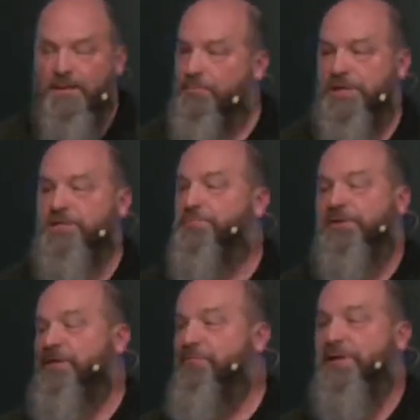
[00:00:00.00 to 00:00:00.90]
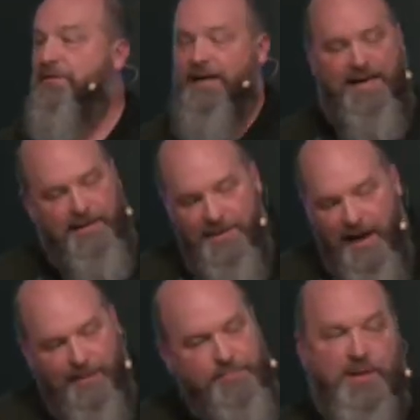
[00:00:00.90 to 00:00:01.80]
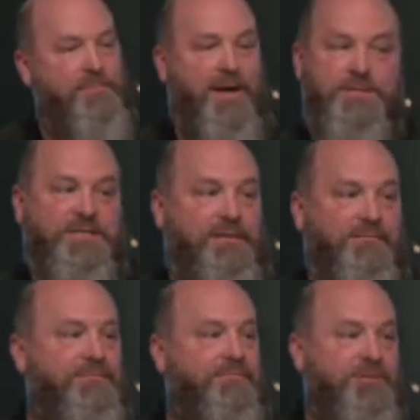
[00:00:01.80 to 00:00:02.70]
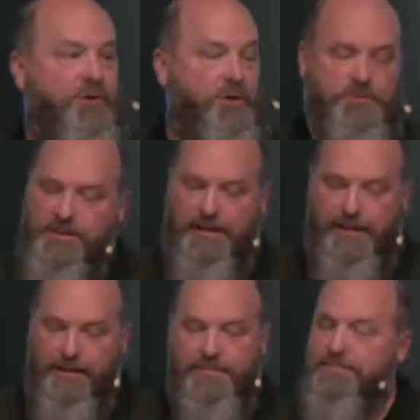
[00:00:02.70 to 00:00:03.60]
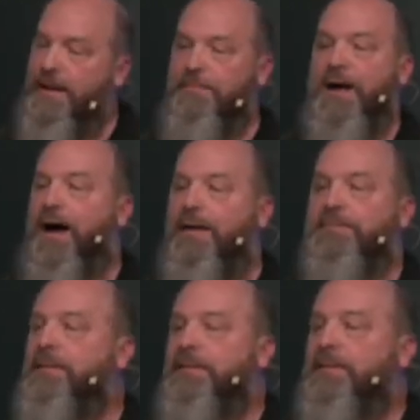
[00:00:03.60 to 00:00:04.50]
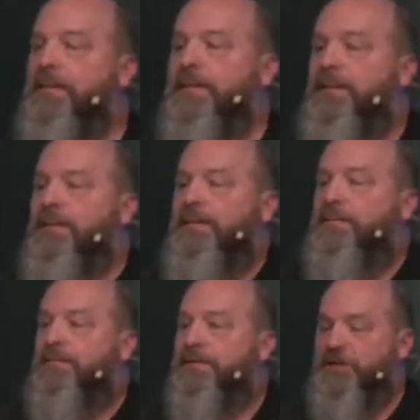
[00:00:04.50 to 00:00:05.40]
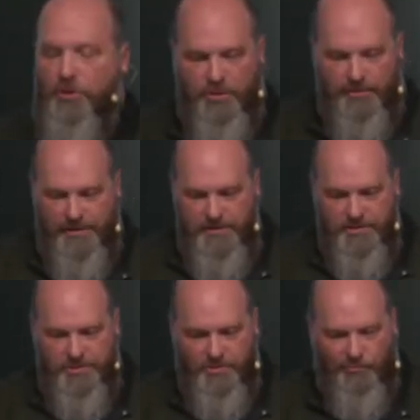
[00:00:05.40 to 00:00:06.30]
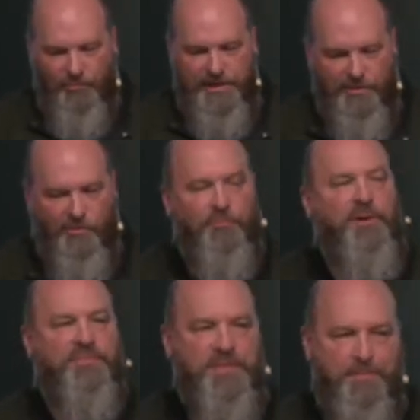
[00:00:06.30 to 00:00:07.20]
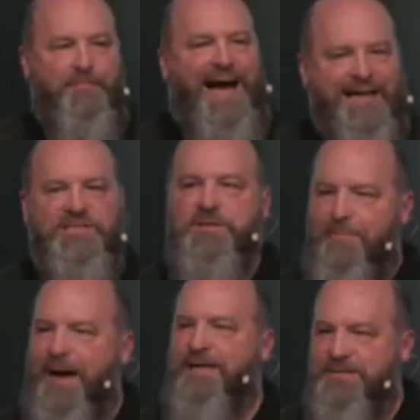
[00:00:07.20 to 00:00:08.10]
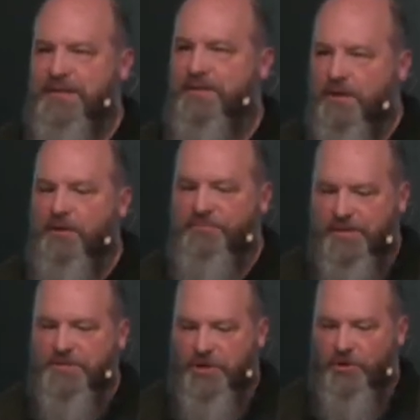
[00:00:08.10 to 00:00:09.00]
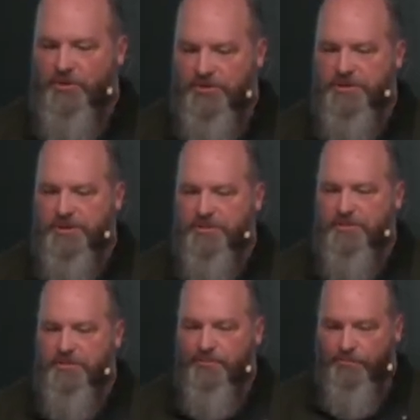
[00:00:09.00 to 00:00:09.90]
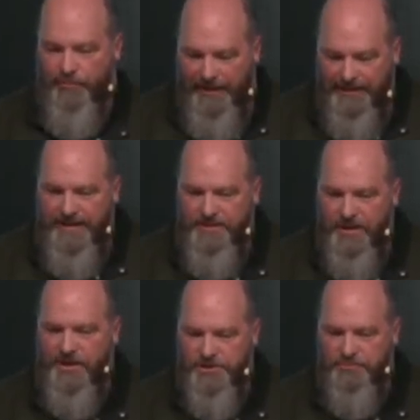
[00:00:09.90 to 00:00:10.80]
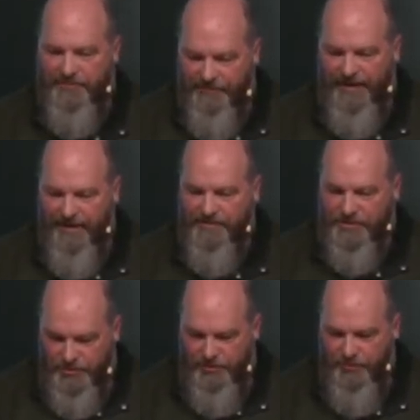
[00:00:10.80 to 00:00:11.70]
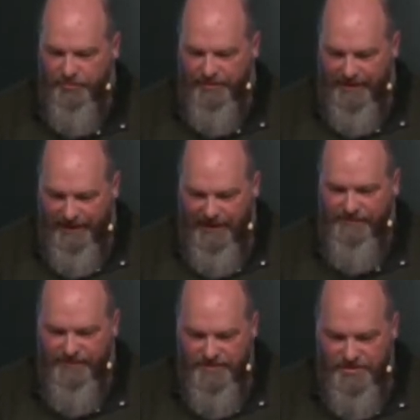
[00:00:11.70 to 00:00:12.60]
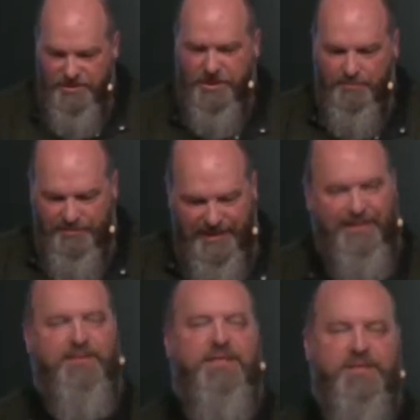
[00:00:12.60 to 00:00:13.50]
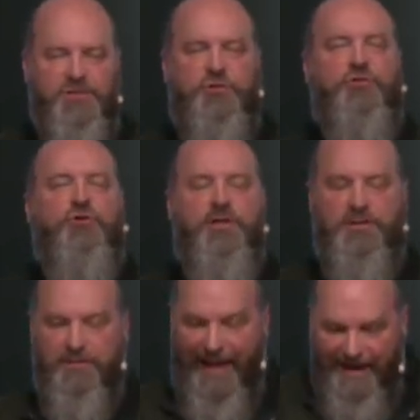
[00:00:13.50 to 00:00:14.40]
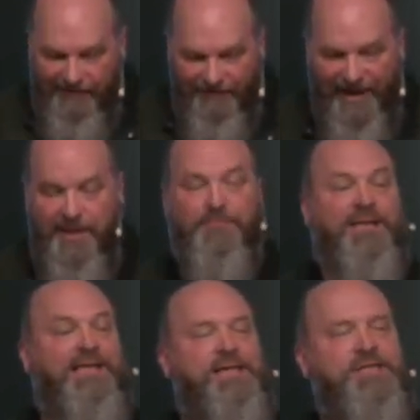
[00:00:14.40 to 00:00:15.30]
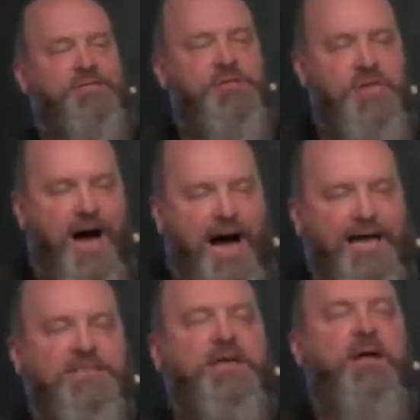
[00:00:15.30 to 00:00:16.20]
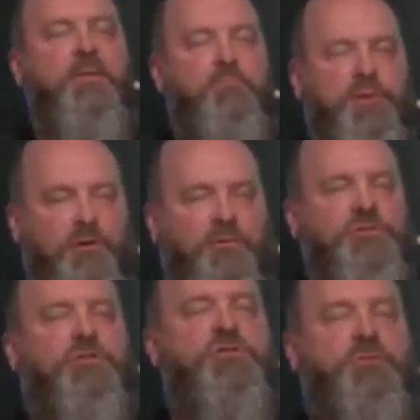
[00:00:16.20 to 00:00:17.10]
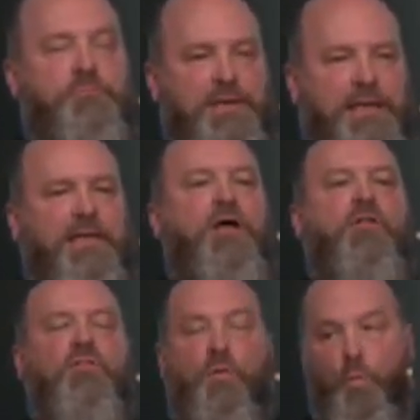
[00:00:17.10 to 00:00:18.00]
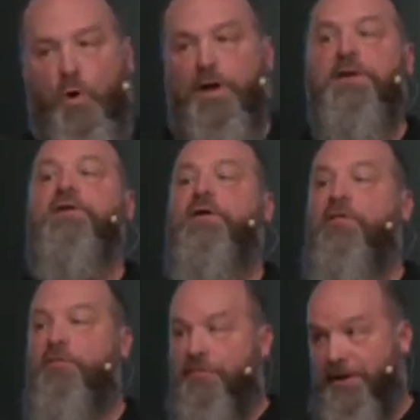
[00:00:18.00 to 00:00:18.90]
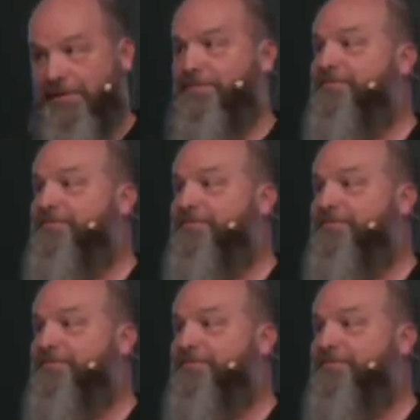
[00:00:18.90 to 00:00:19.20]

Please believe me that I am not minimizing the hurt today. I'm not. This hurt is real, but the maximizing of this hurt really does reflect the truth that even something this good, like family, is not built to be the one thing.